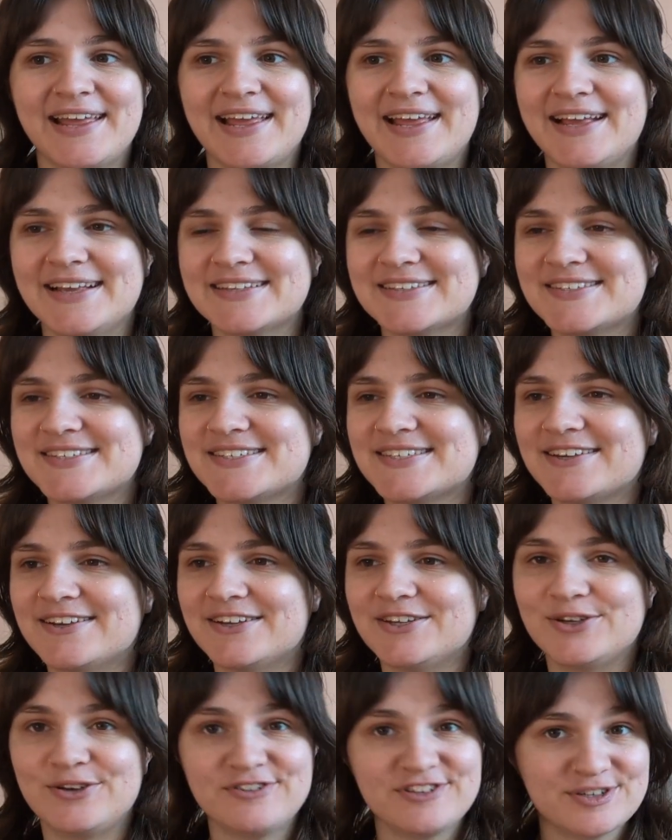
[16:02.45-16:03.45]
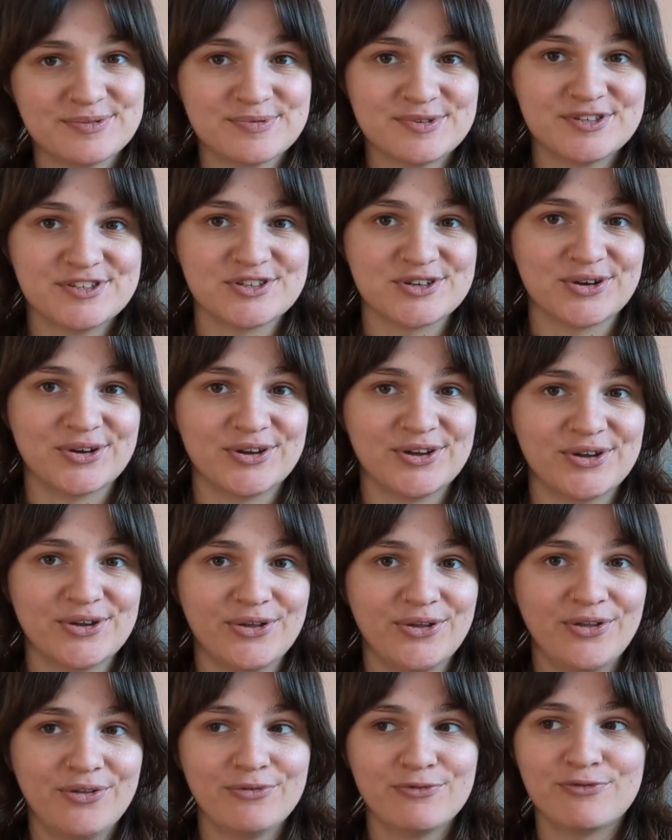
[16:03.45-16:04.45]
It's a YouTube
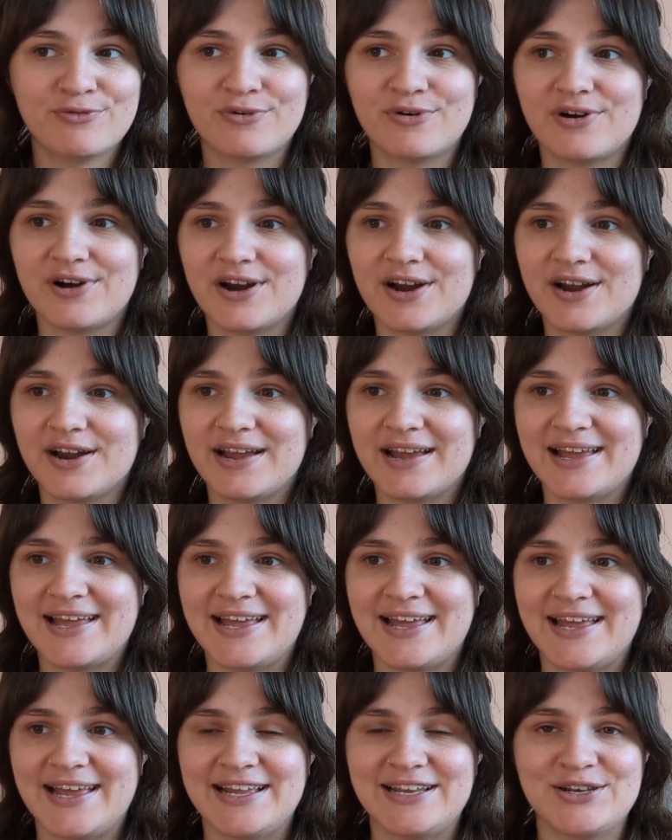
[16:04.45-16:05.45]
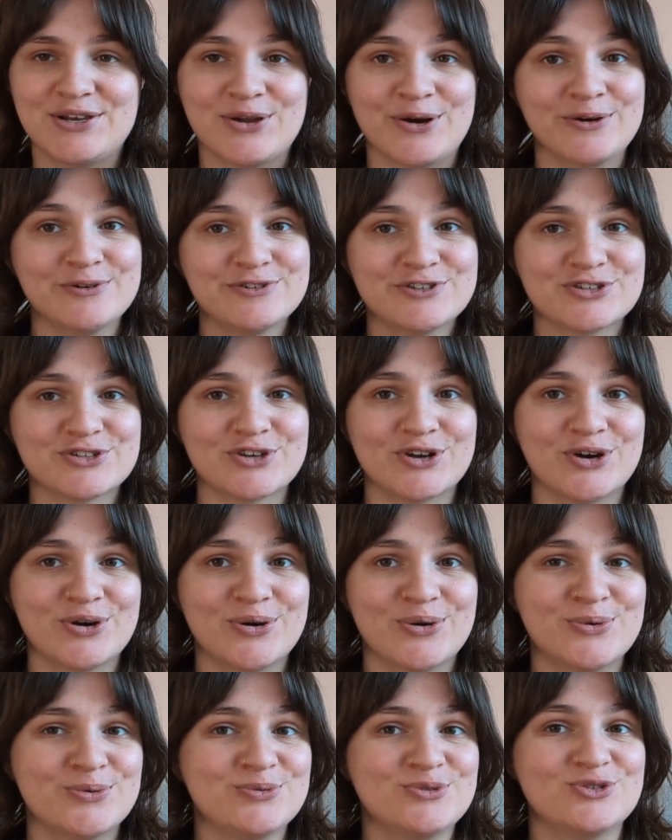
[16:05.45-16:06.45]
tutorial for a
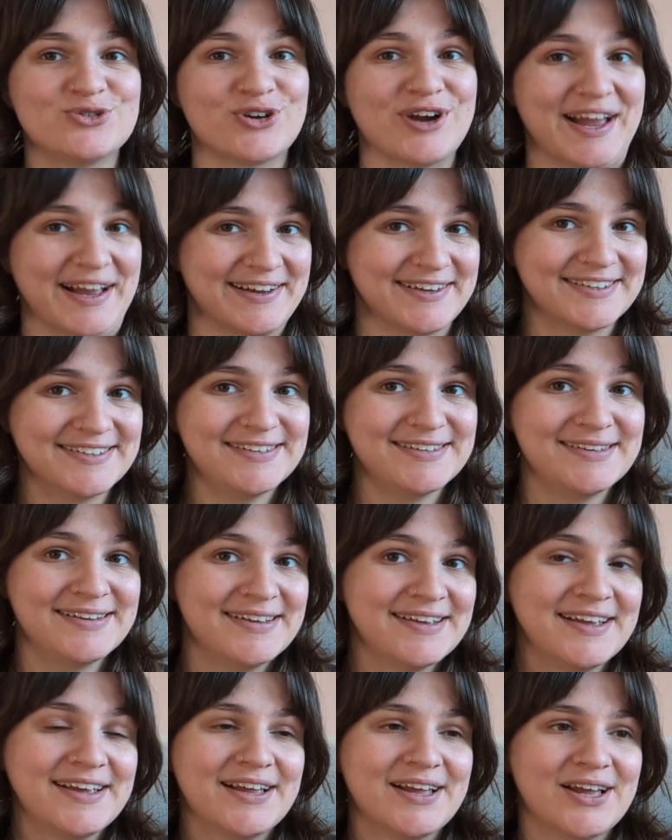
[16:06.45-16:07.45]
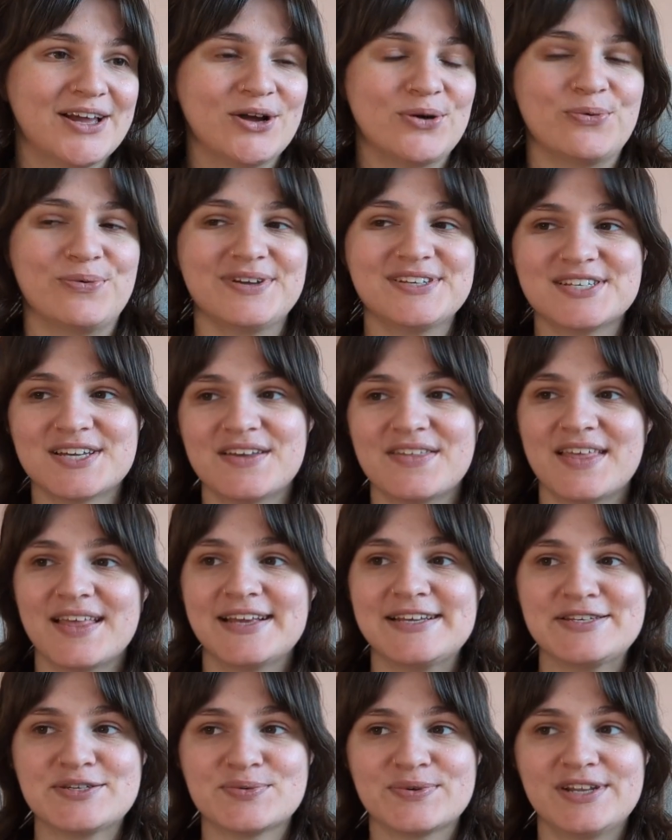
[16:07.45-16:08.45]
no-sew dragon, which I
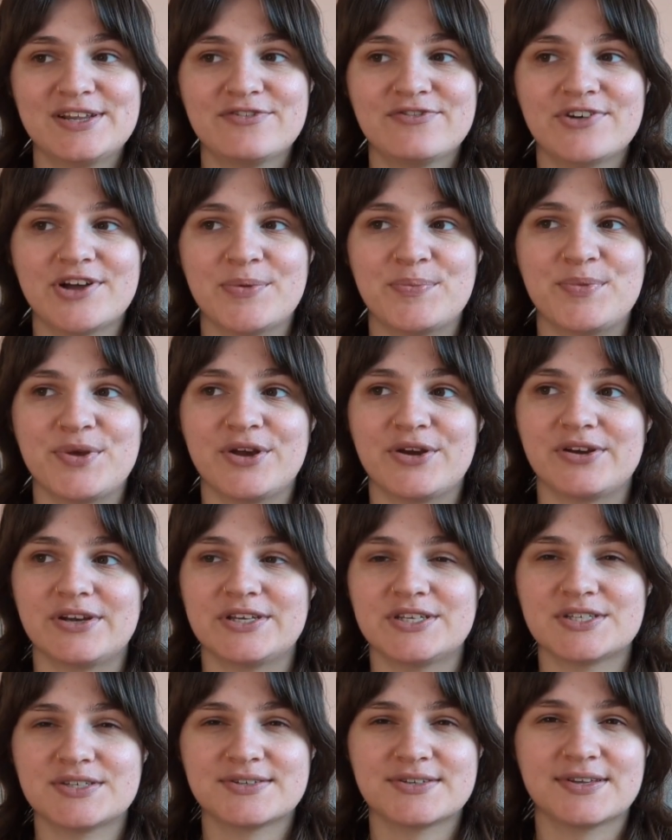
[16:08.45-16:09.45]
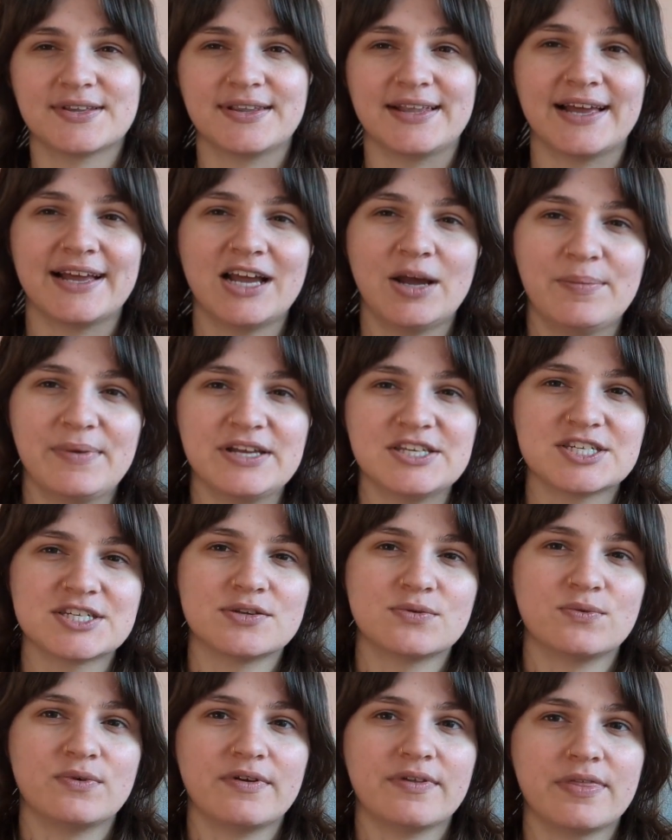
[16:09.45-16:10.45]
think is really fun because, like I
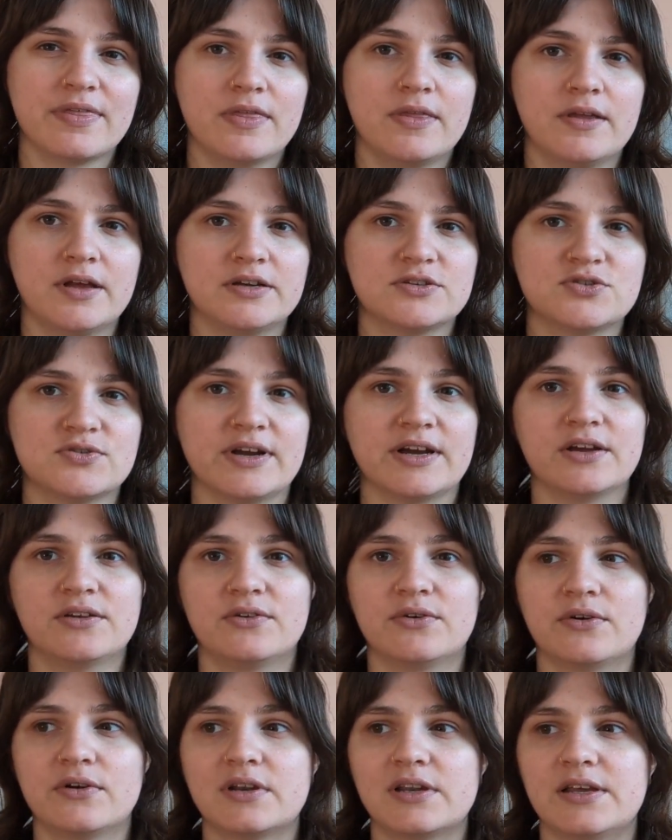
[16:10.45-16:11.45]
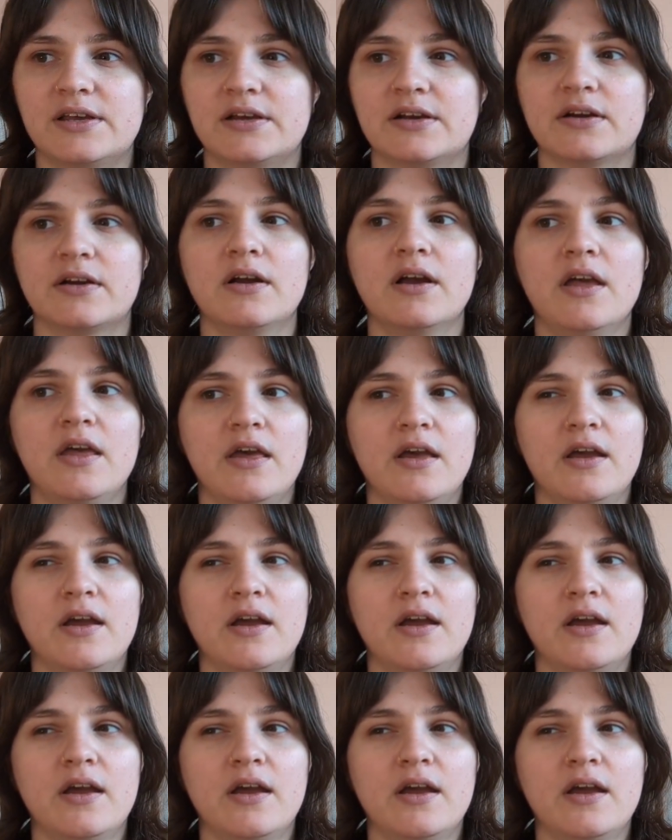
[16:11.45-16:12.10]
mentioned with the dragon earlier,